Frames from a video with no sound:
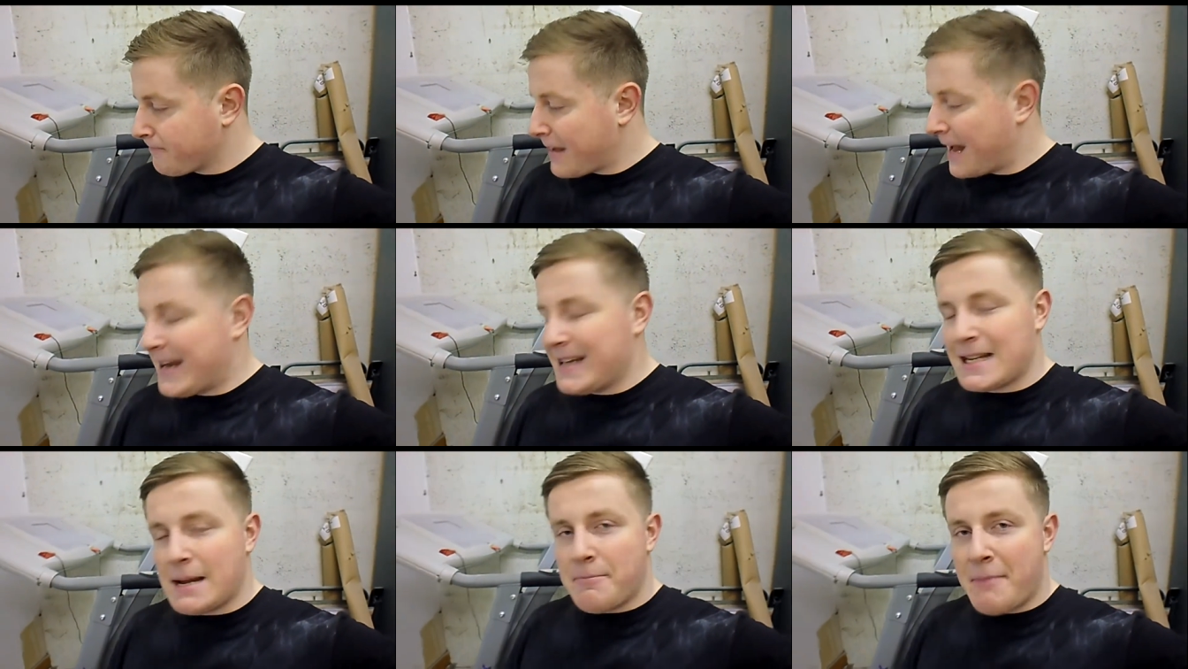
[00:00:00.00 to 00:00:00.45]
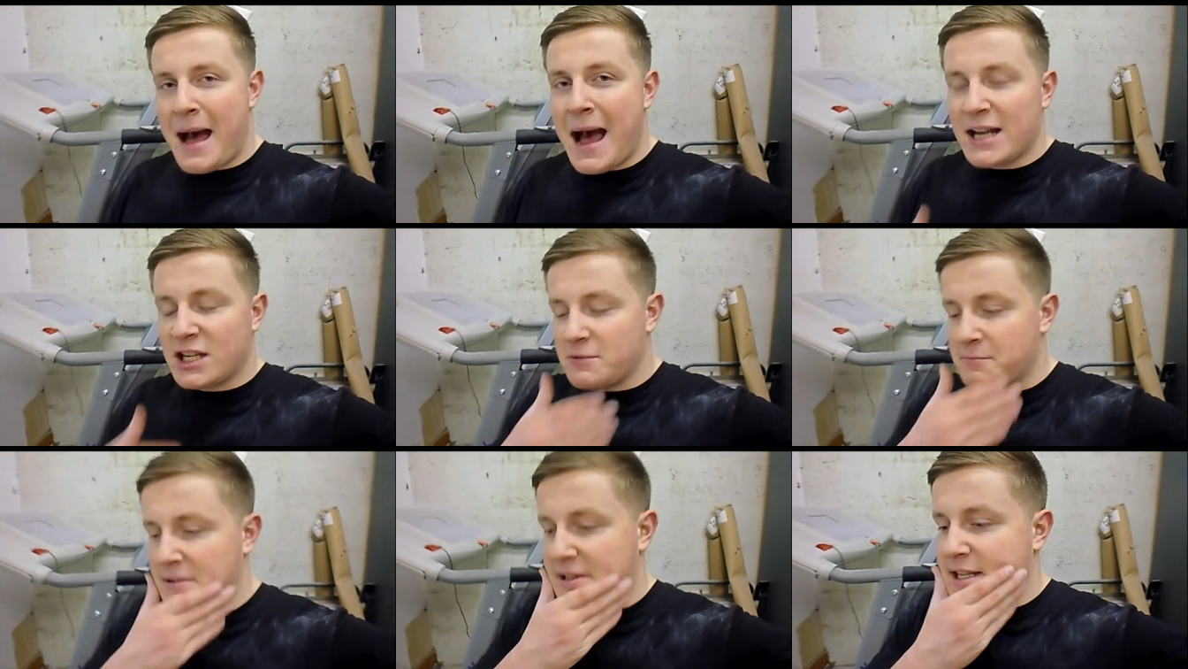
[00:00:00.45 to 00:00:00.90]
And it's a
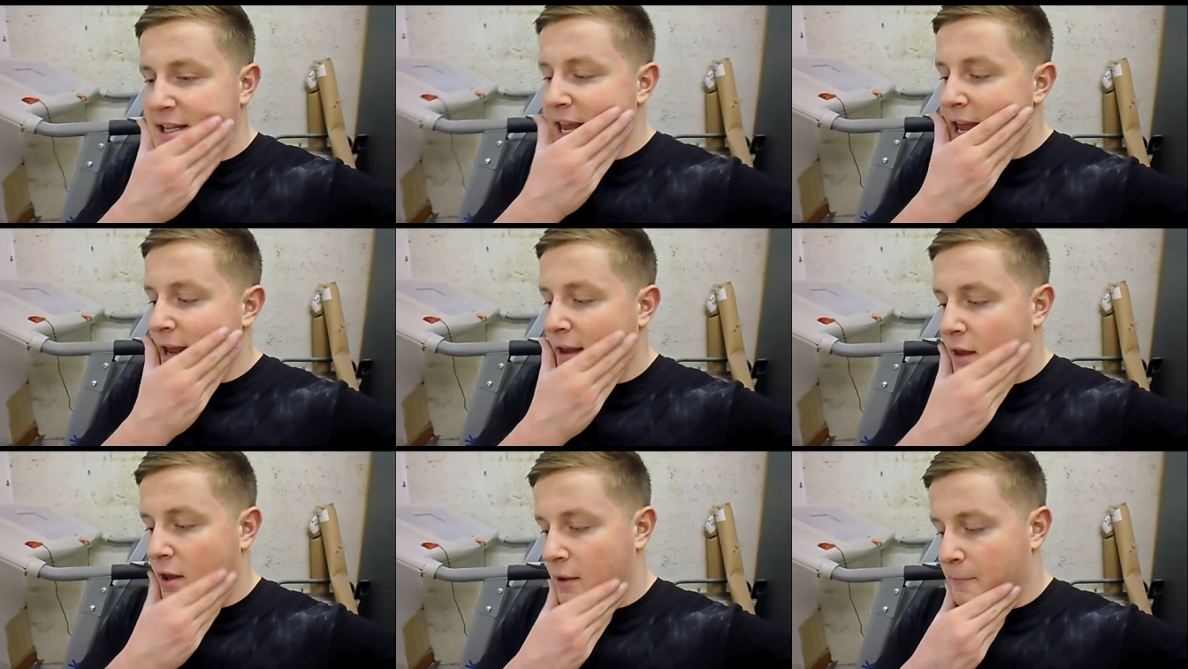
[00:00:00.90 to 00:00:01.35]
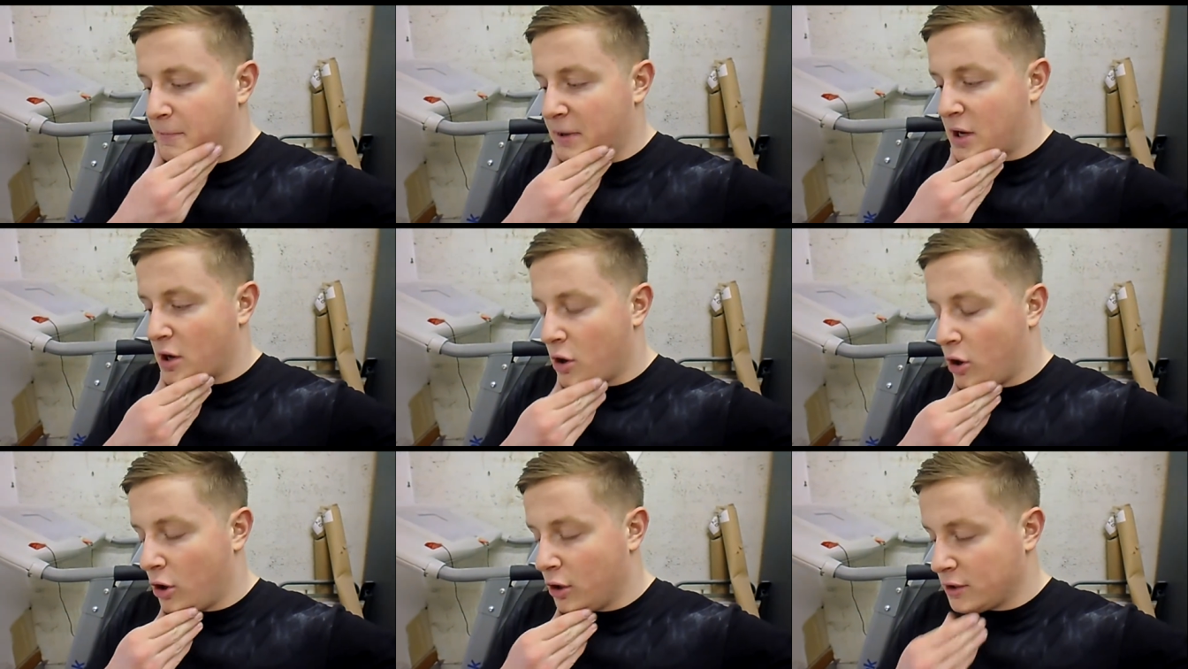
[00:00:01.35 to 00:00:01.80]
massive mistake
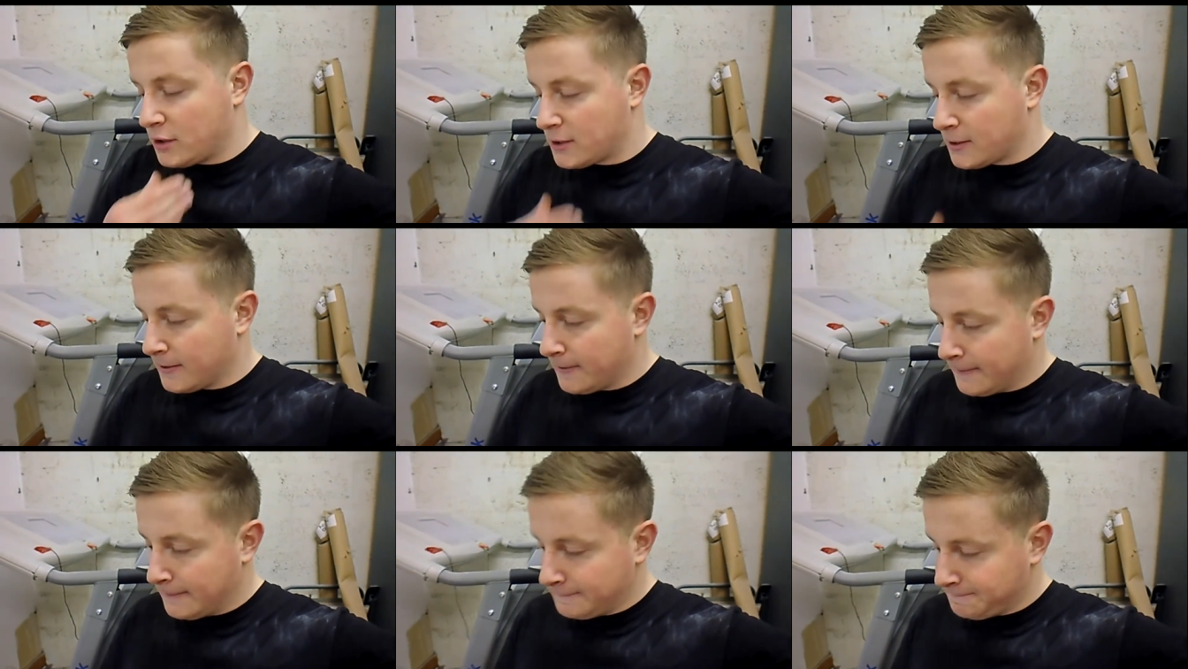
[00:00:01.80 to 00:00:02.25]
because